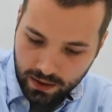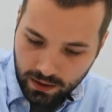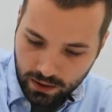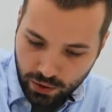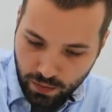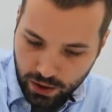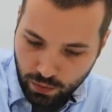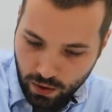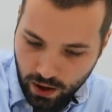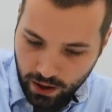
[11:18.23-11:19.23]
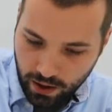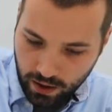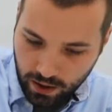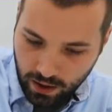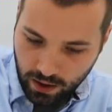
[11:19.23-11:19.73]
Still too much
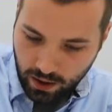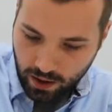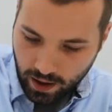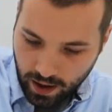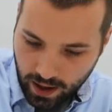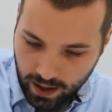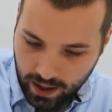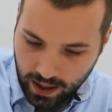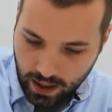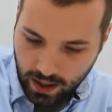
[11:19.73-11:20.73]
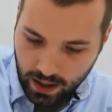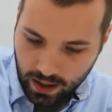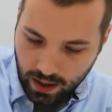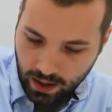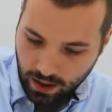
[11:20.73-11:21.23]
water. I
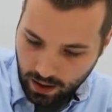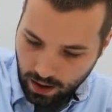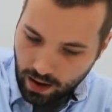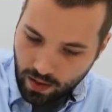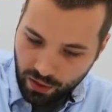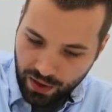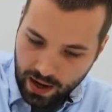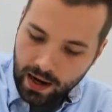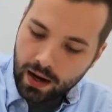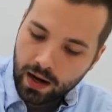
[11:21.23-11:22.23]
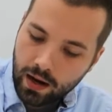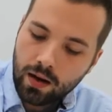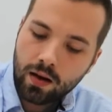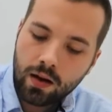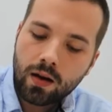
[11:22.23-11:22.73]
need, I think,
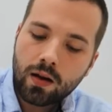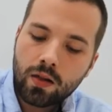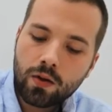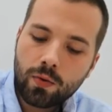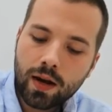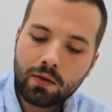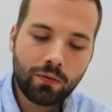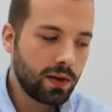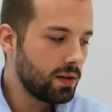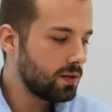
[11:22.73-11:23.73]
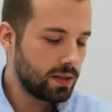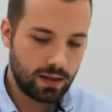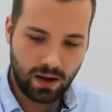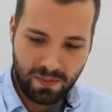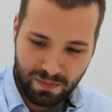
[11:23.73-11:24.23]
the way it
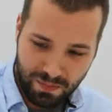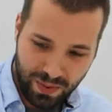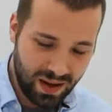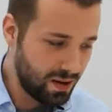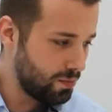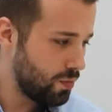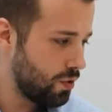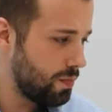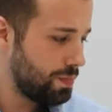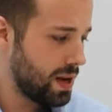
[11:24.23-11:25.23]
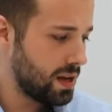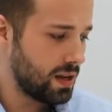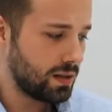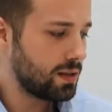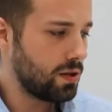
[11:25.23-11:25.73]
feels, a bit more
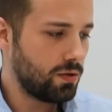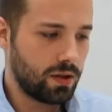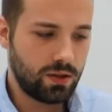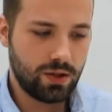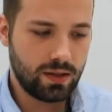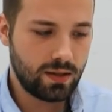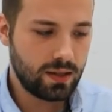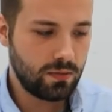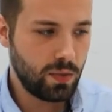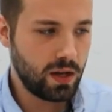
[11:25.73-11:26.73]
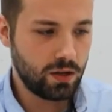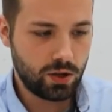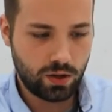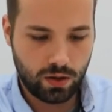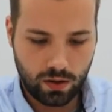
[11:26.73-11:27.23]
baking soda, just a smidge.